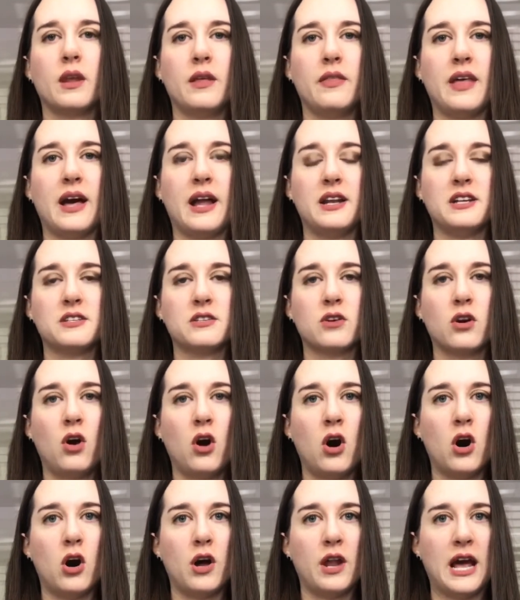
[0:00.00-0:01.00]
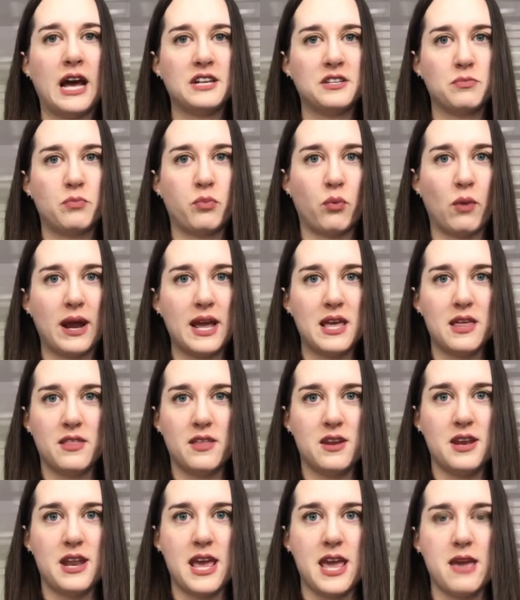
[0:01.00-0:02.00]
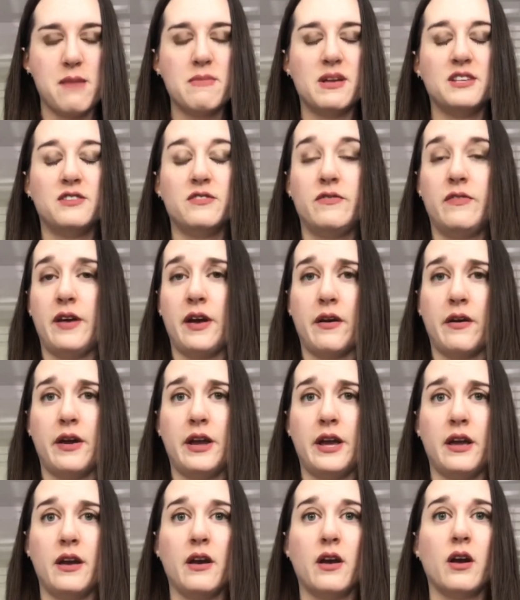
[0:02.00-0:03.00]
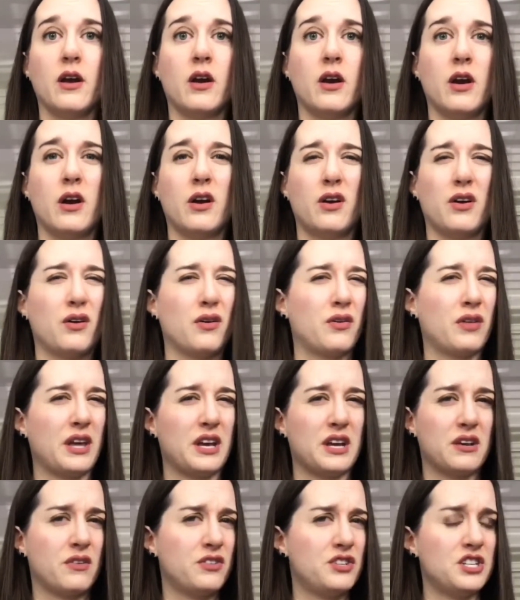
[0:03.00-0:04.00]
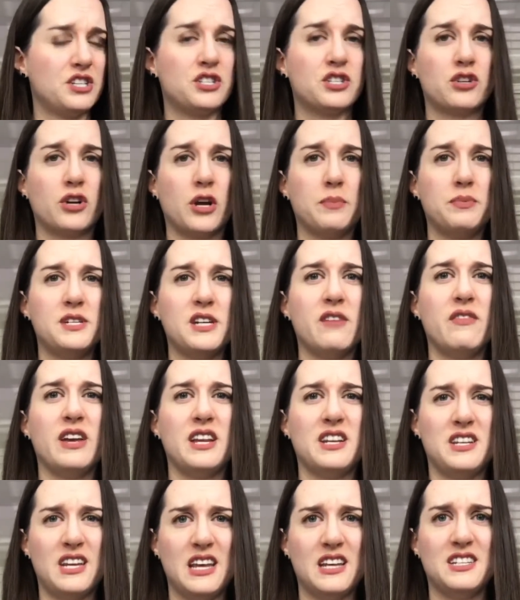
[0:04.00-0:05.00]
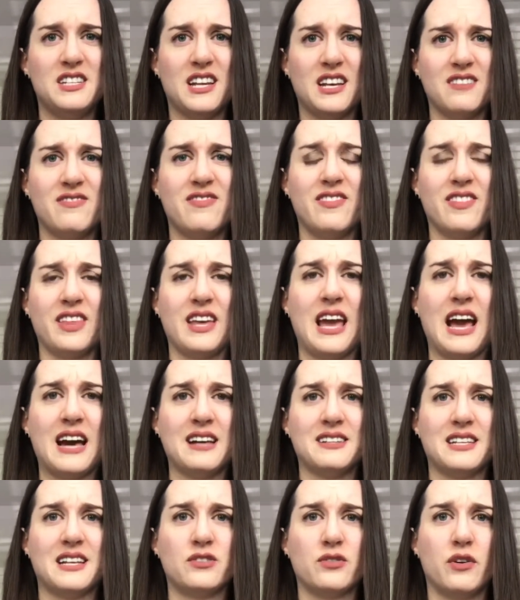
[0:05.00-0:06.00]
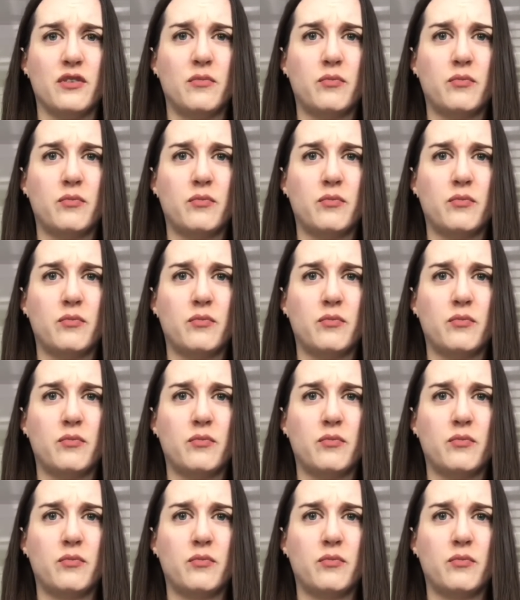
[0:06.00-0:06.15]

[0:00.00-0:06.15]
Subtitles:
that has bright in the name is very like descriptive. It definitely has that sort